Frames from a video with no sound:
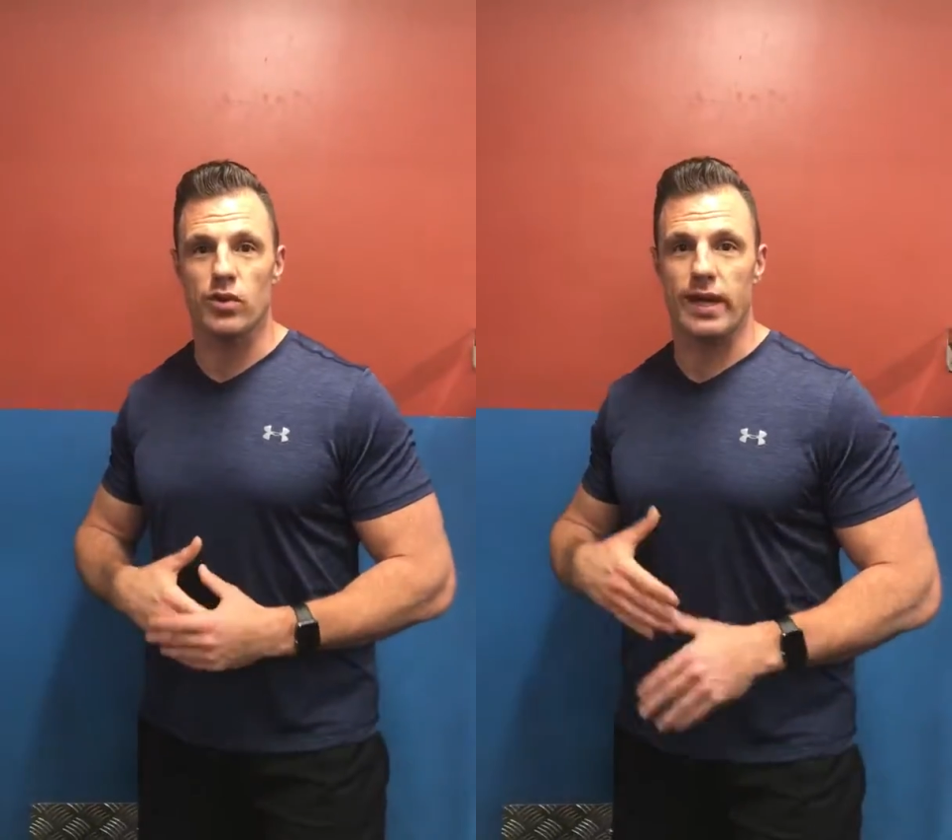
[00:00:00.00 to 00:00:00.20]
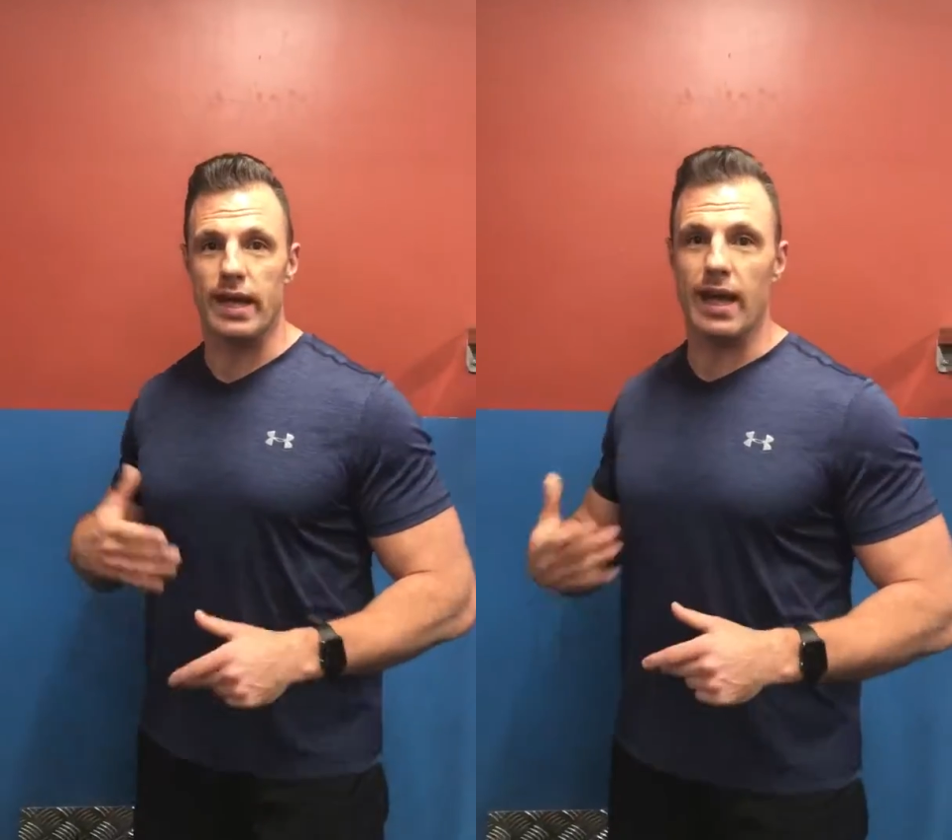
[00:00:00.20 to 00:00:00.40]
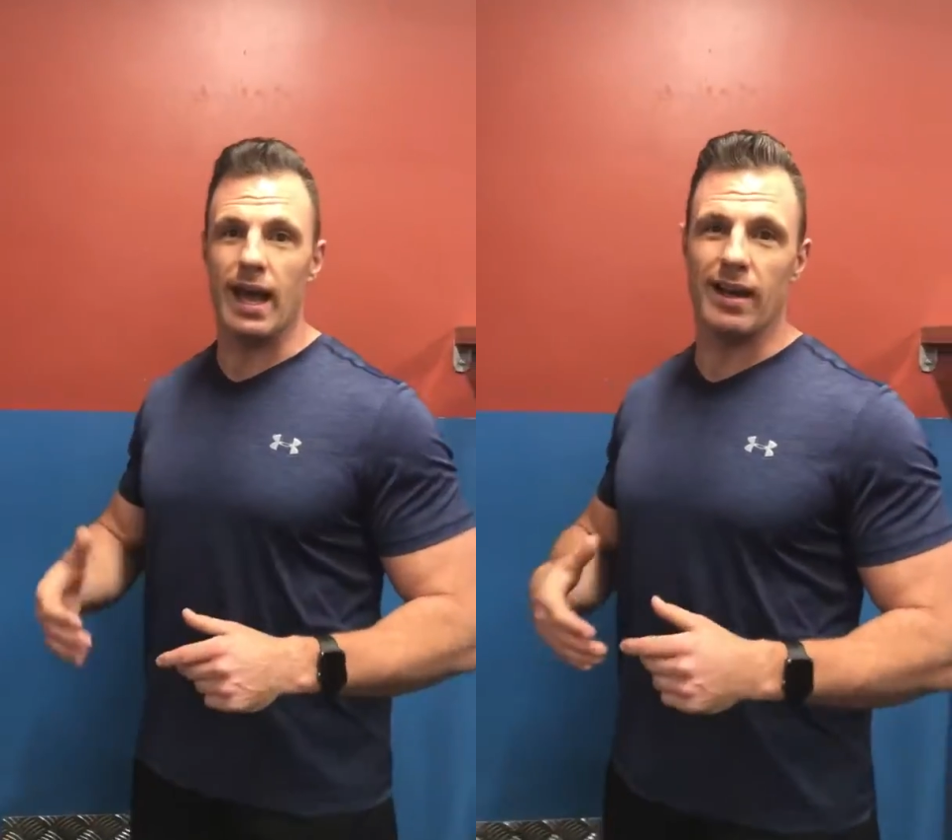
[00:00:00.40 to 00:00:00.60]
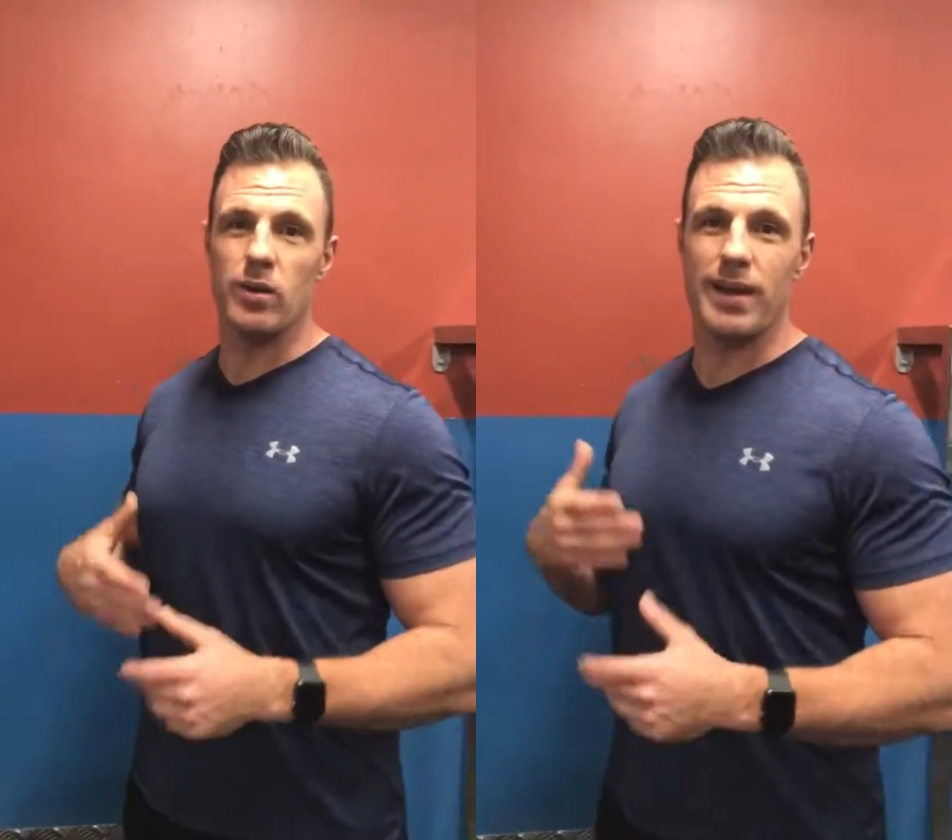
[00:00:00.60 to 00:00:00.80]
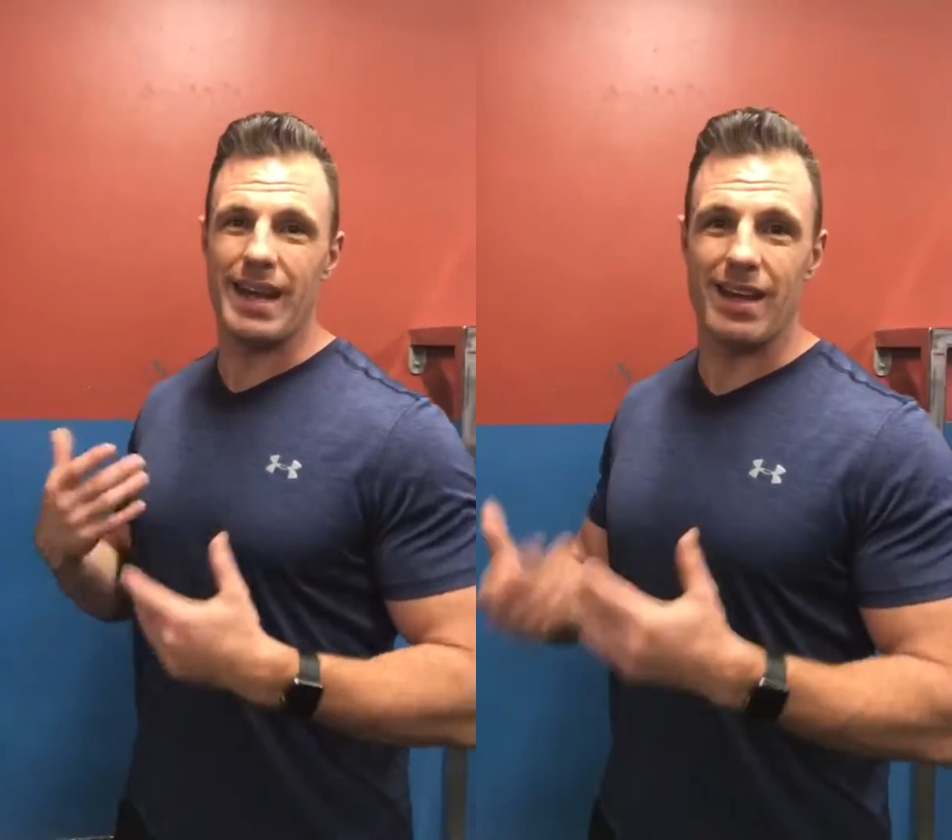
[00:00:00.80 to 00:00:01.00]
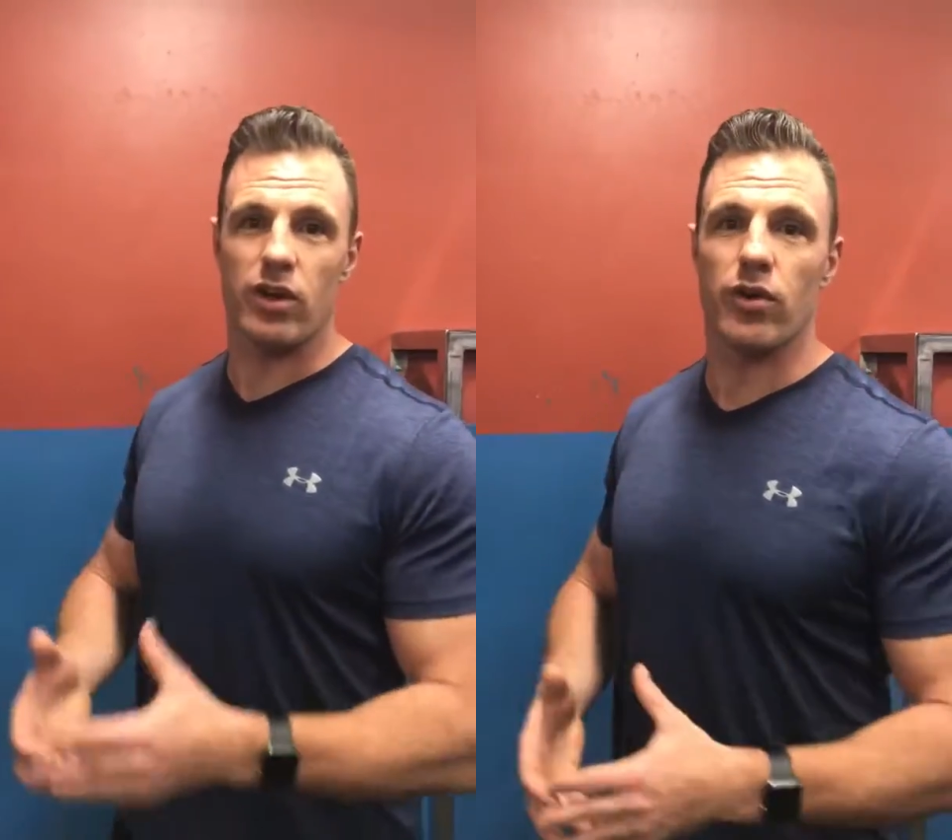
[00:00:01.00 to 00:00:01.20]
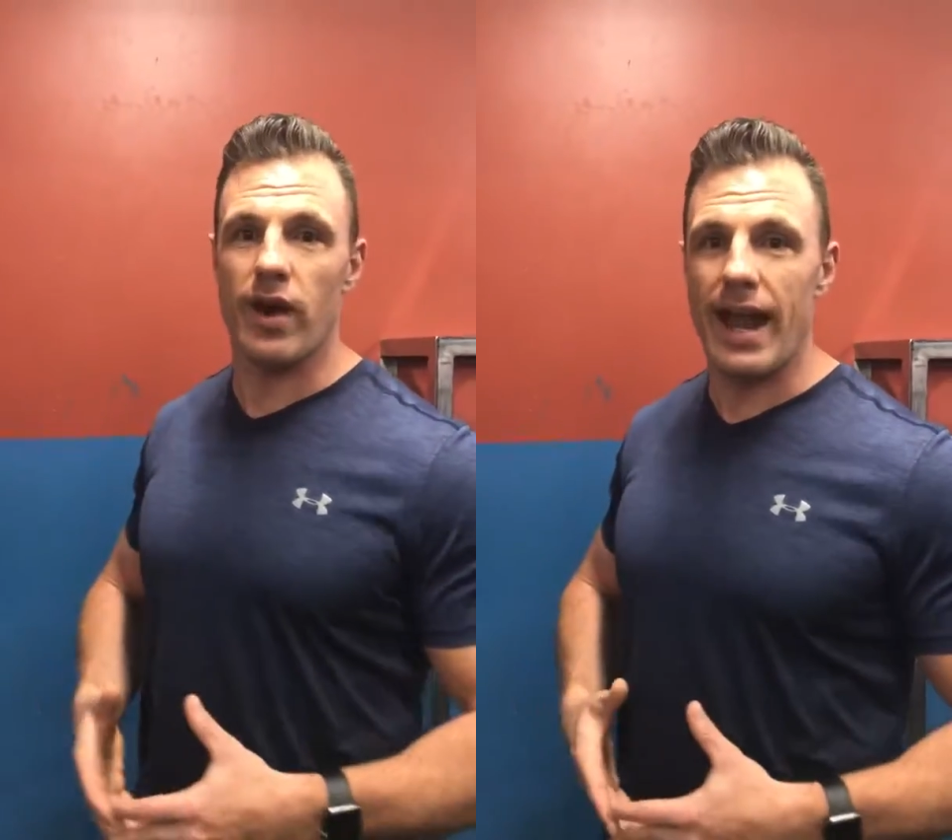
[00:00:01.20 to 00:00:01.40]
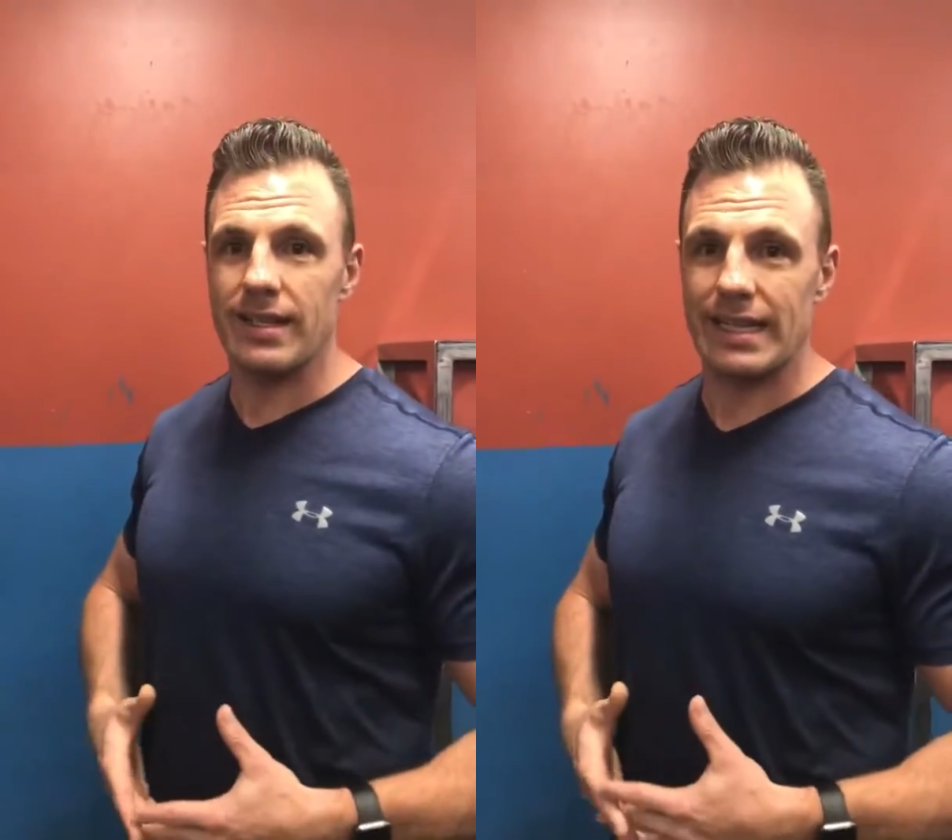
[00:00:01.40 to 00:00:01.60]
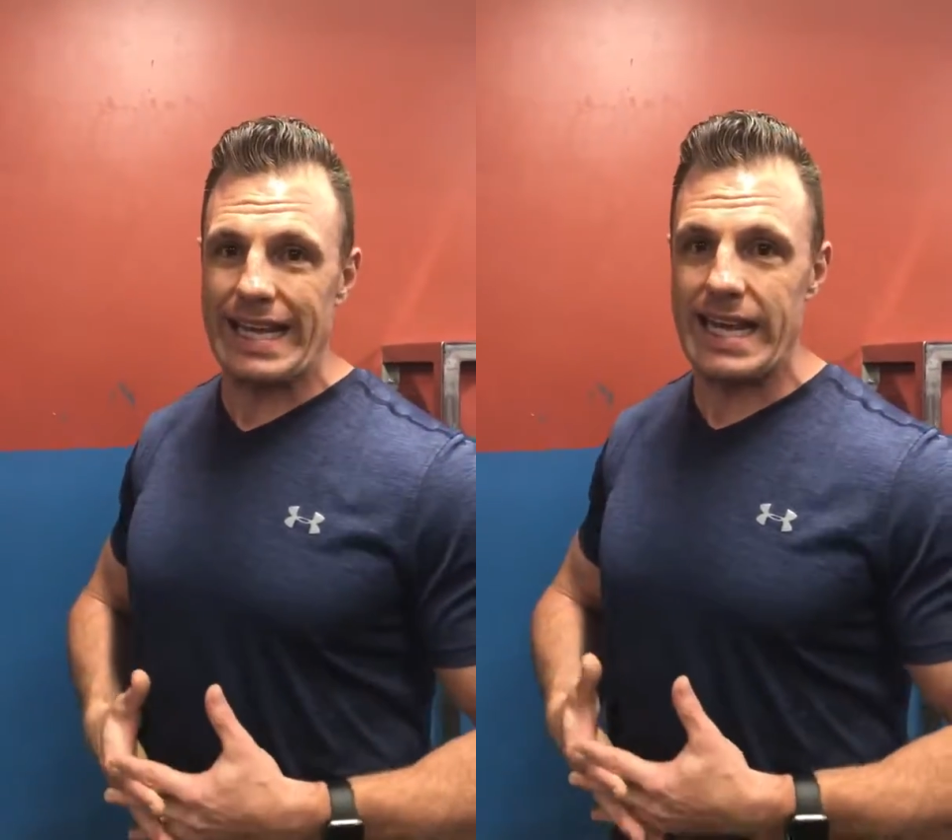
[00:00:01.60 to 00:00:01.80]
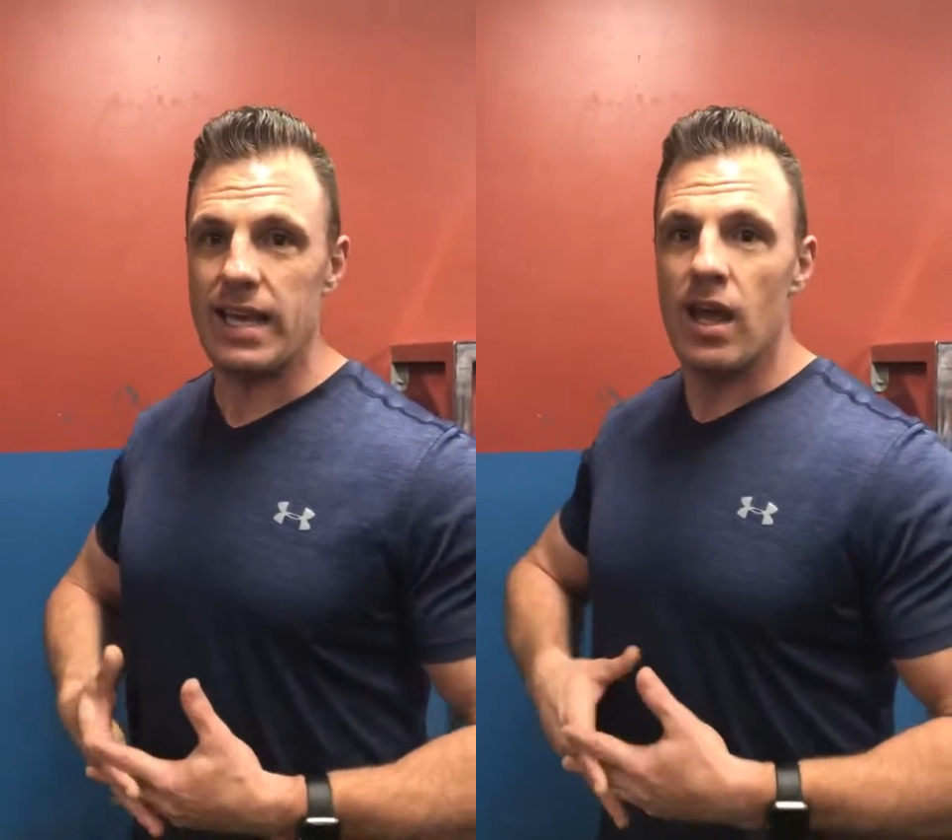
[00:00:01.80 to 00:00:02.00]
doing it a little bit
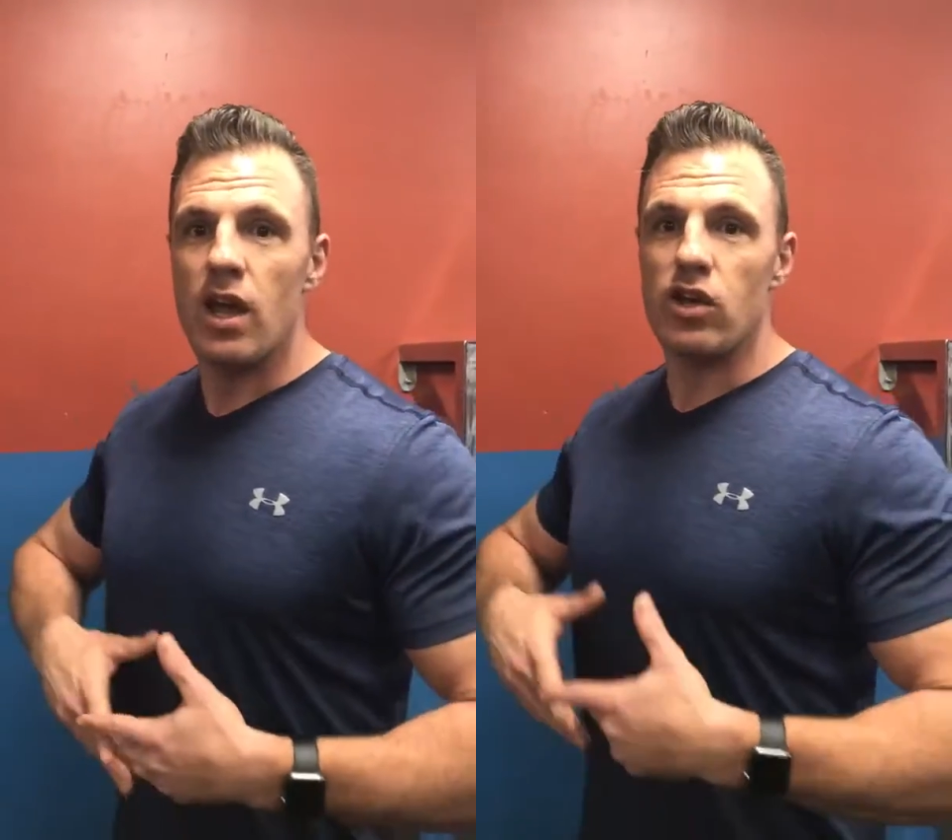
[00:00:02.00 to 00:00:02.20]
incorrectly,